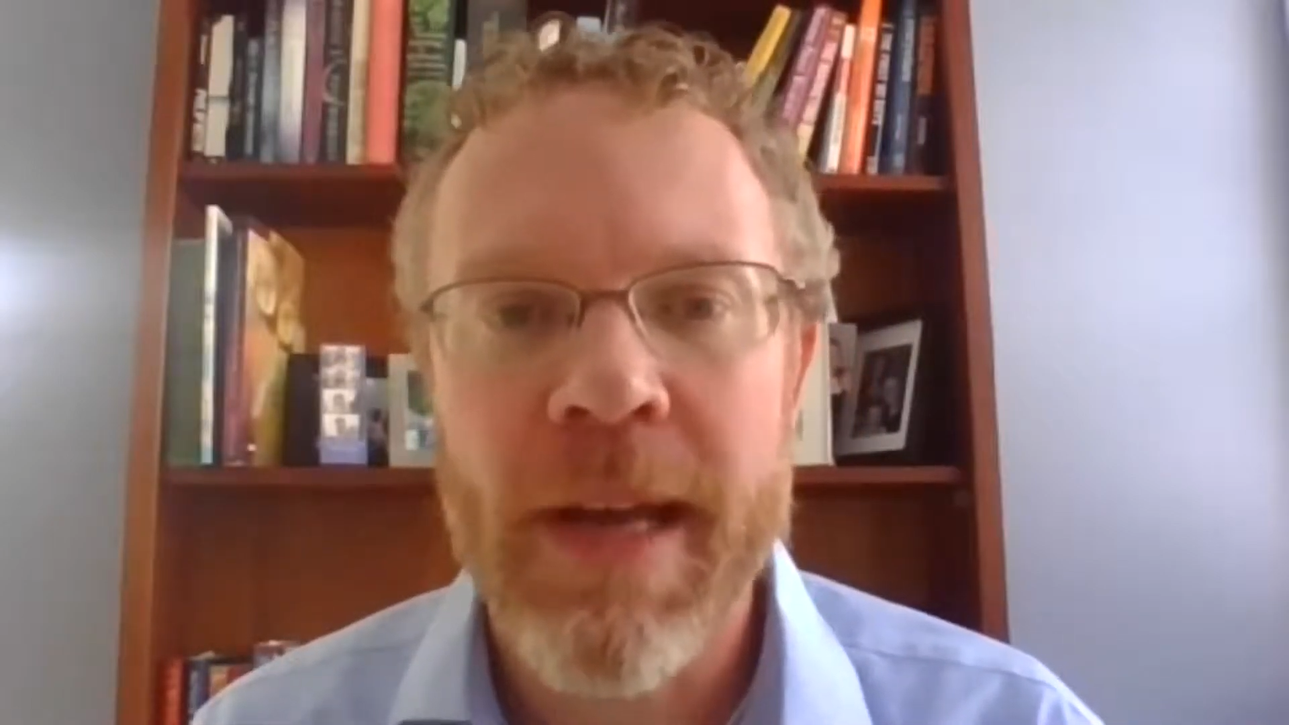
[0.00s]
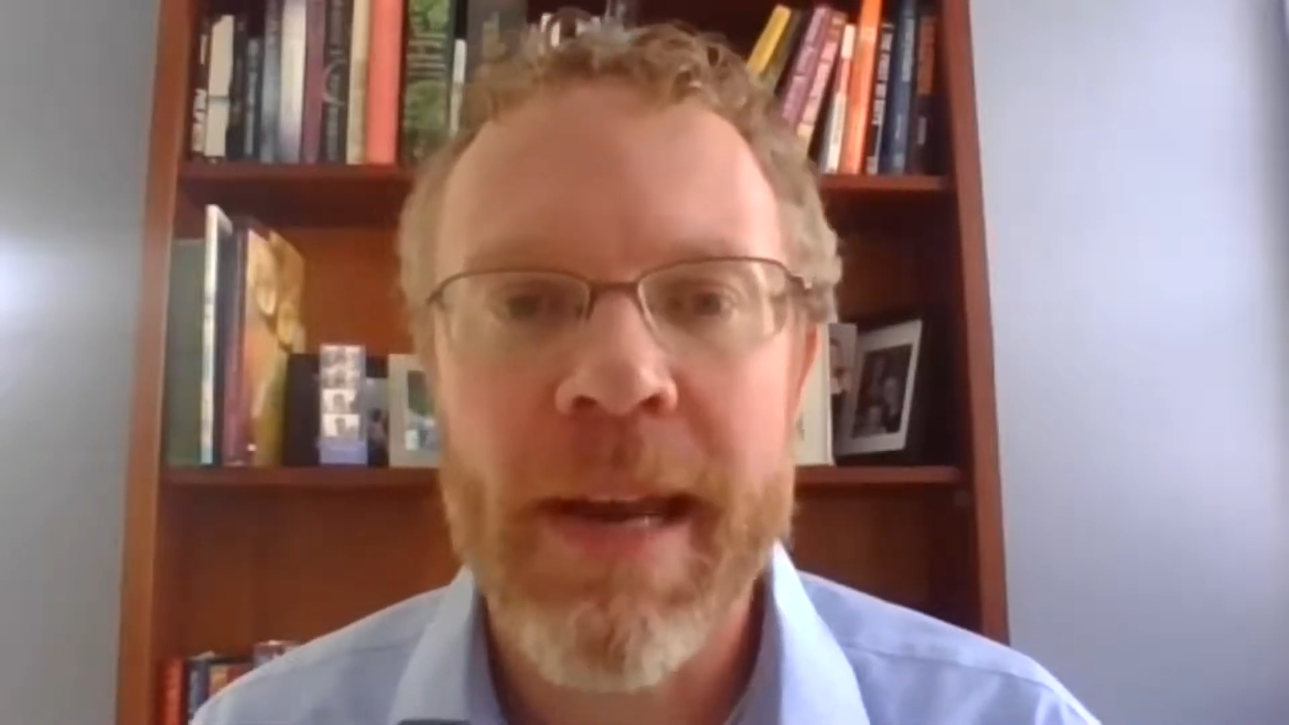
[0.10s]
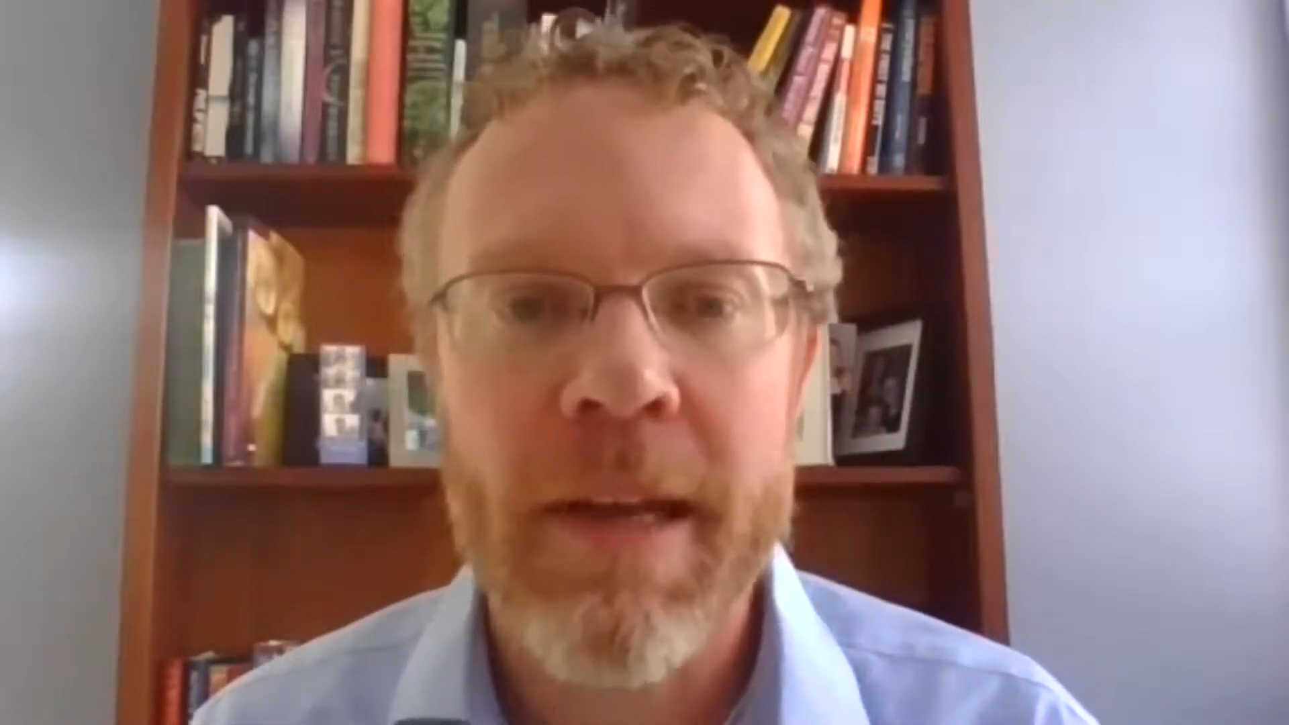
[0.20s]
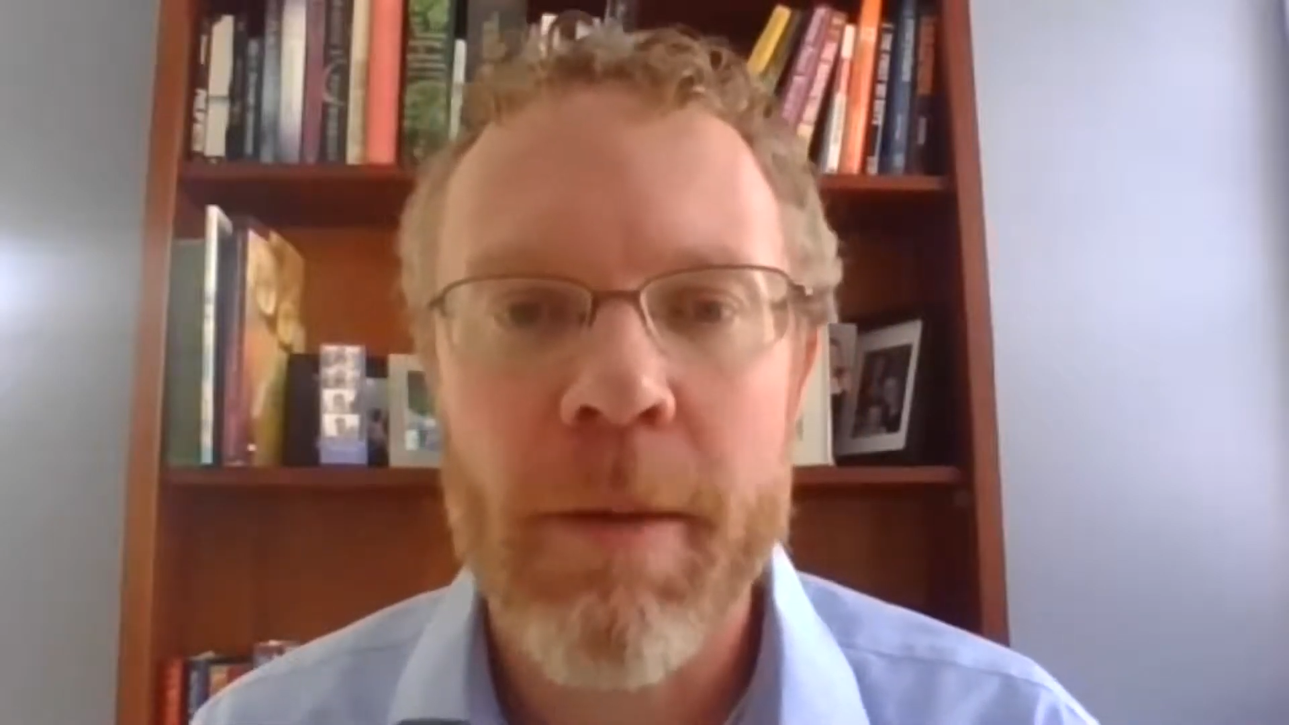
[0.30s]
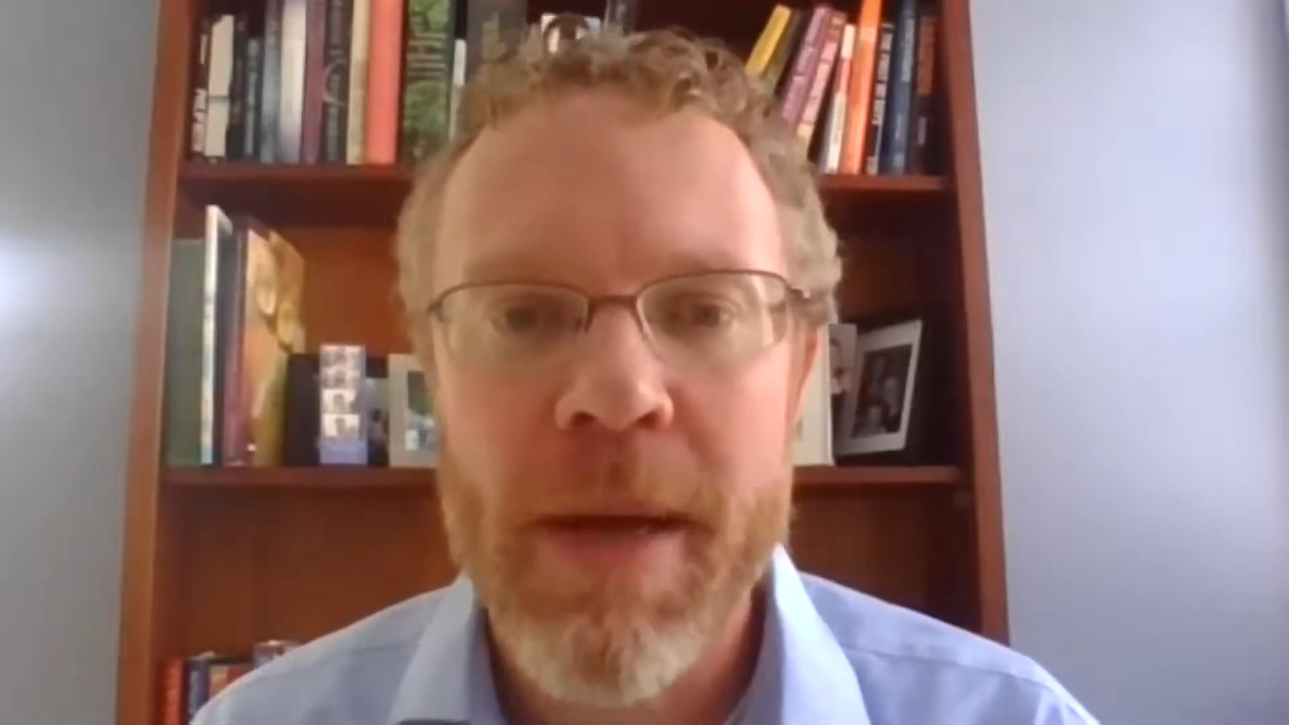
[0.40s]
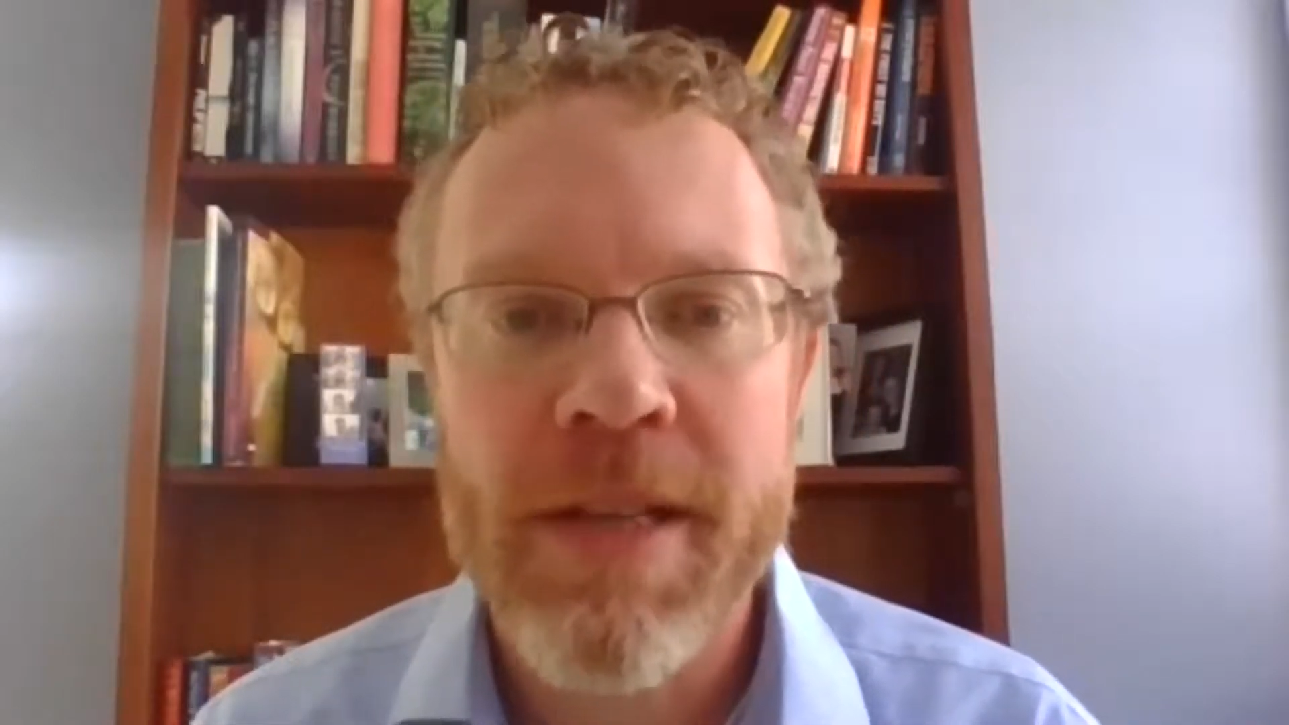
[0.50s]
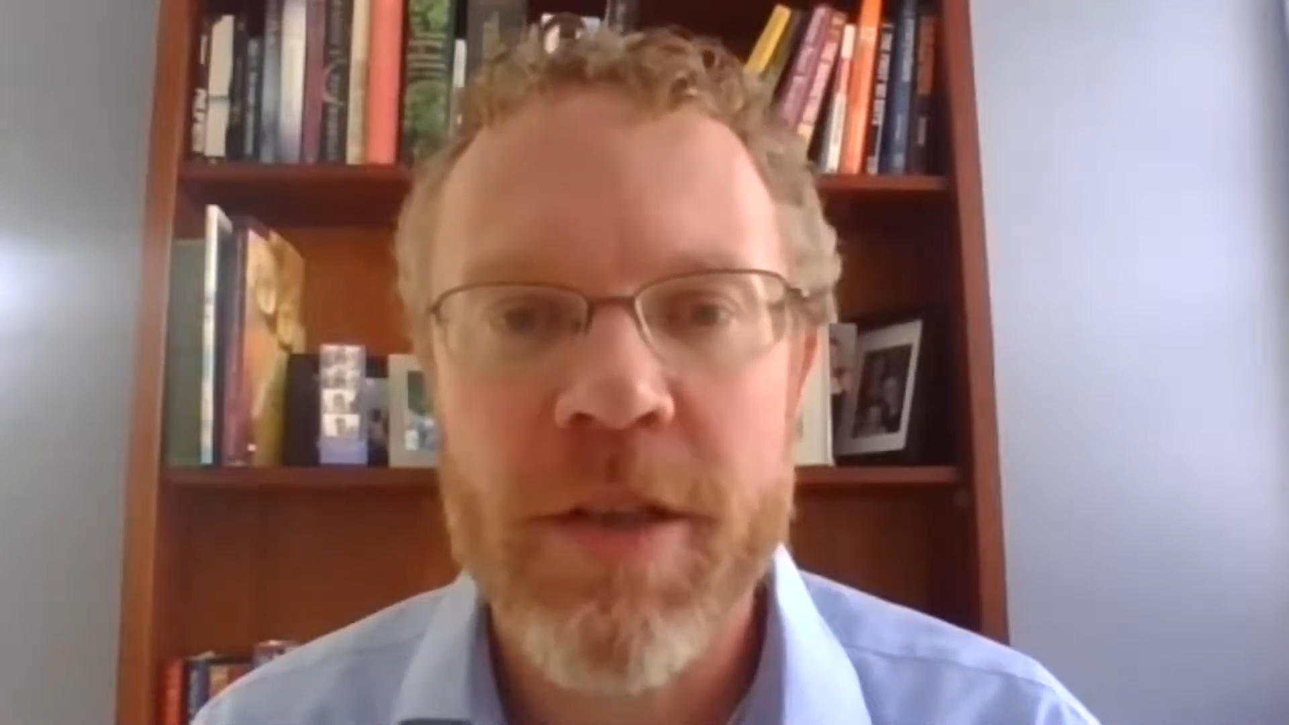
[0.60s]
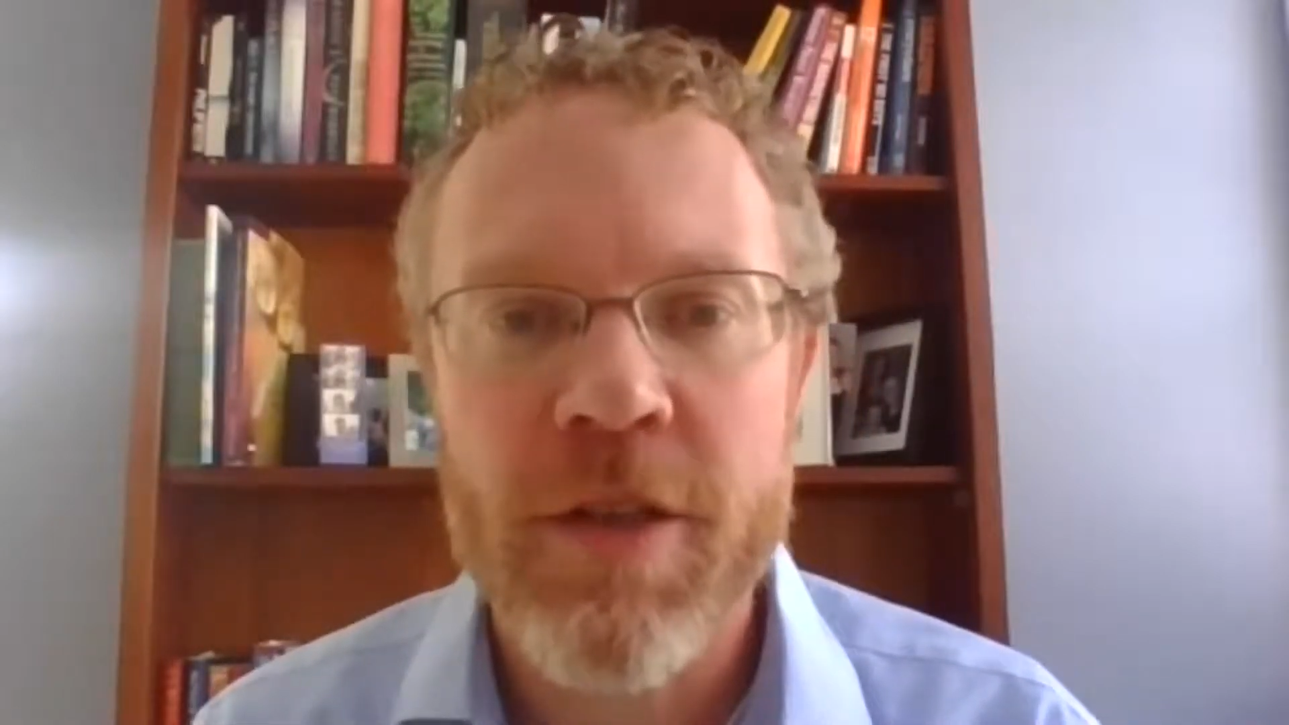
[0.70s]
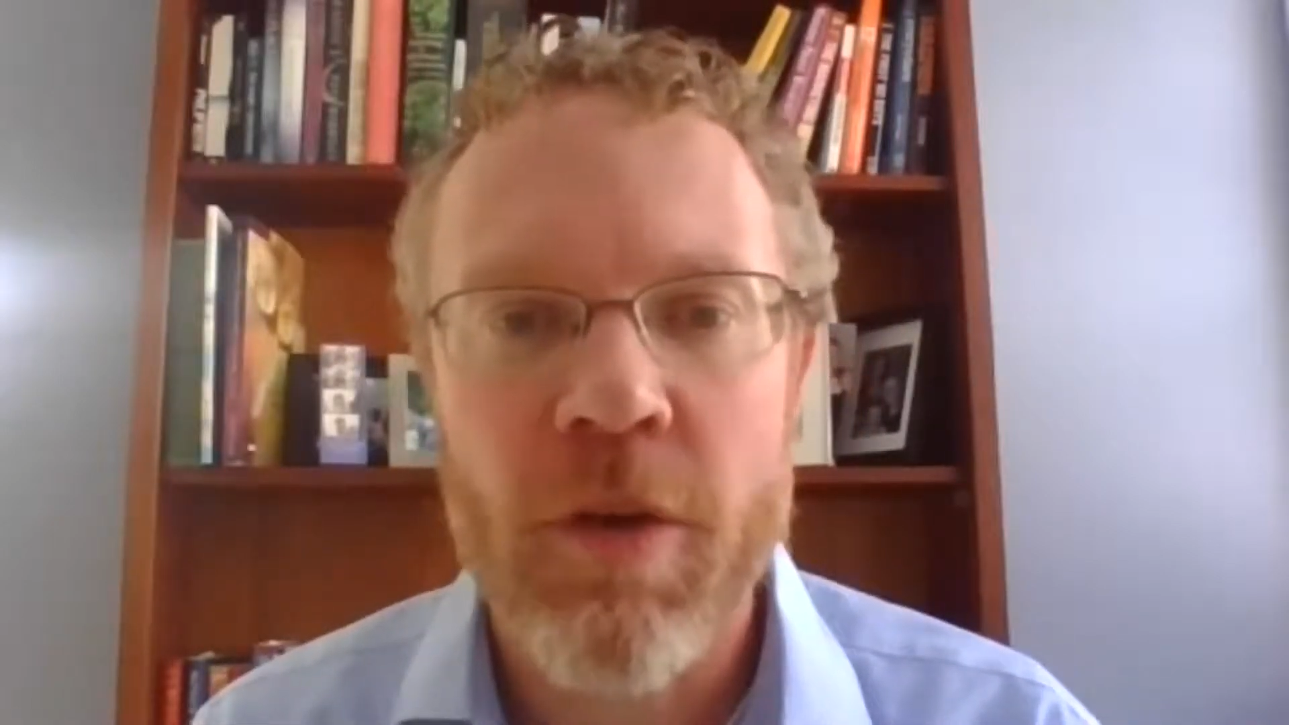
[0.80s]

getting your message